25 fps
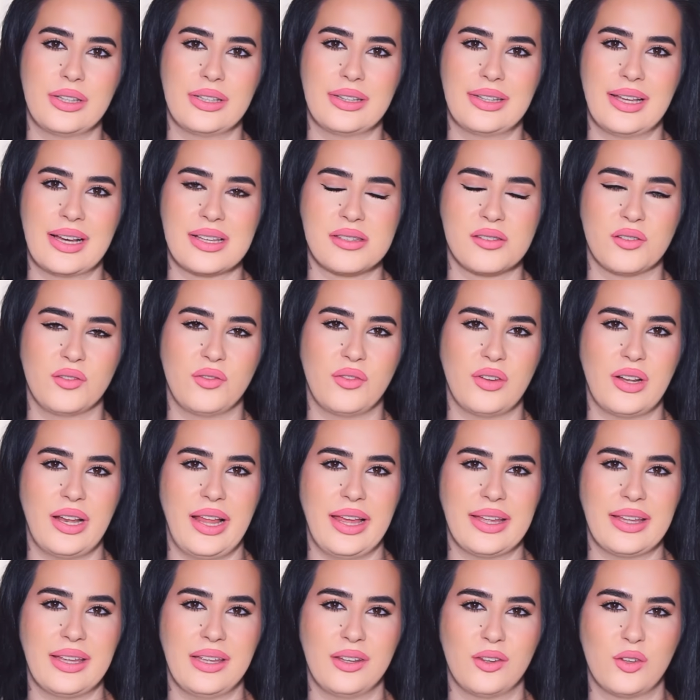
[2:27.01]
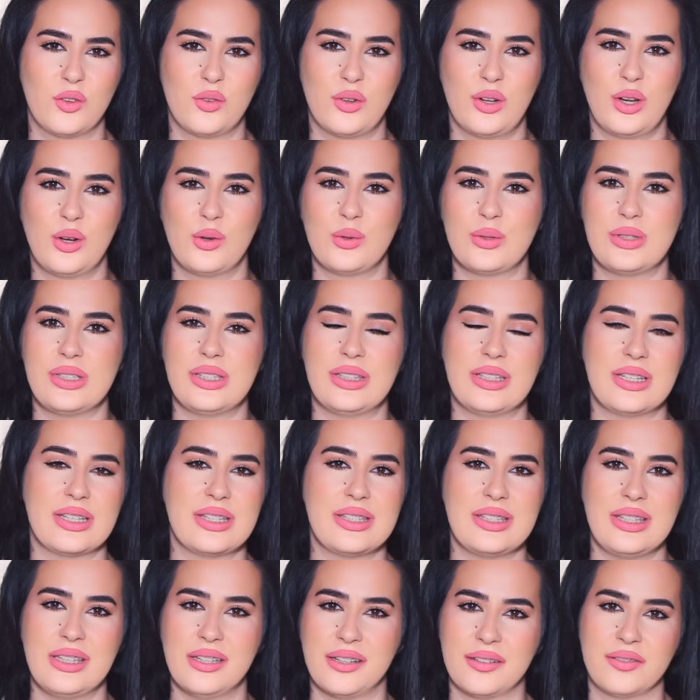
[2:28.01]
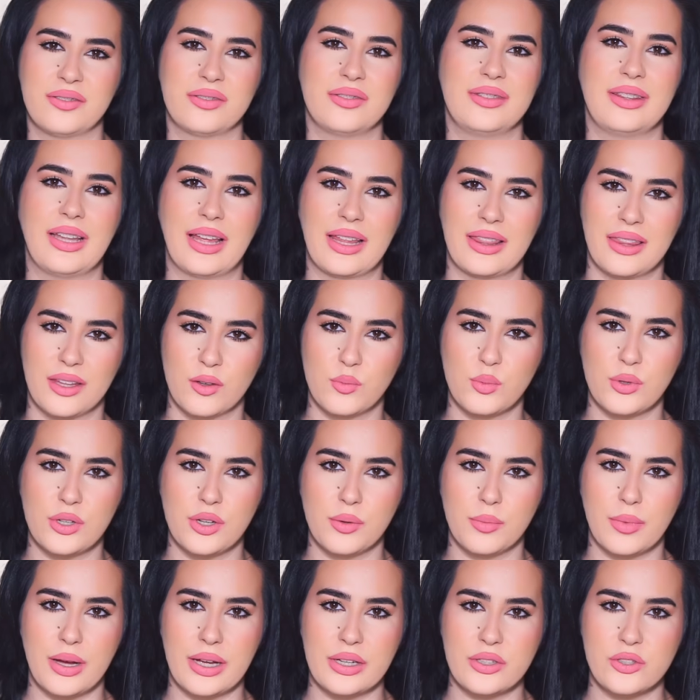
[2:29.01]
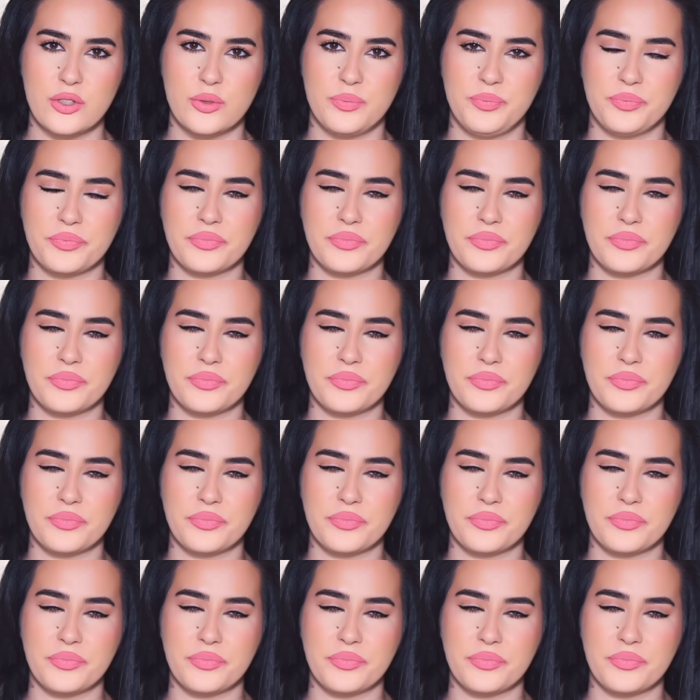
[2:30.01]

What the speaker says: it doesn't feel like it floats in a sea of nothing pretty much.